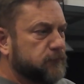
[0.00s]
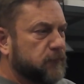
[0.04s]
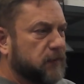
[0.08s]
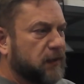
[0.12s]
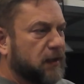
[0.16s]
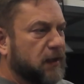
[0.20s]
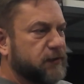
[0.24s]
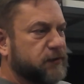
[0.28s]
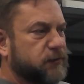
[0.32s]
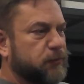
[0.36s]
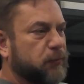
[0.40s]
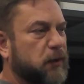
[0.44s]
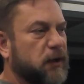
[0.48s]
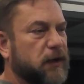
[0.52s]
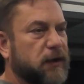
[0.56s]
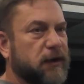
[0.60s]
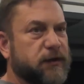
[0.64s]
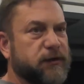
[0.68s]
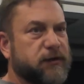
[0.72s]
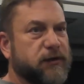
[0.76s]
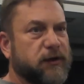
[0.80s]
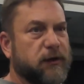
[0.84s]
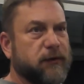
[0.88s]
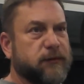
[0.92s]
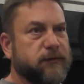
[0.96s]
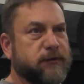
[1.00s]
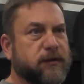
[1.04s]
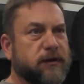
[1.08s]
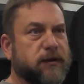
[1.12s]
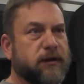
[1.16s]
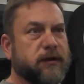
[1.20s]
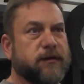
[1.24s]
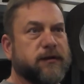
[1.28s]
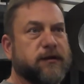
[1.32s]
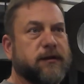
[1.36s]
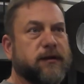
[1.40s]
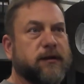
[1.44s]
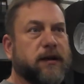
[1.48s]
that's why I chose
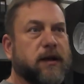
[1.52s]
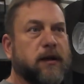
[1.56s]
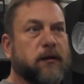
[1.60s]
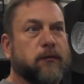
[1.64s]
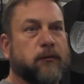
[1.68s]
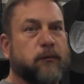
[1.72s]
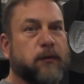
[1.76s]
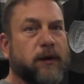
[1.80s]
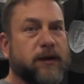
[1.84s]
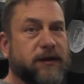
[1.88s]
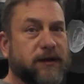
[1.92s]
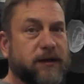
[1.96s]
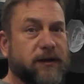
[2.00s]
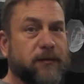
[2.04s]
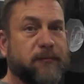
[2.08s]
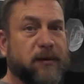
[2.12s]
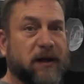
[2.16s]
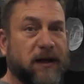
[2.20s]
this. Now, we did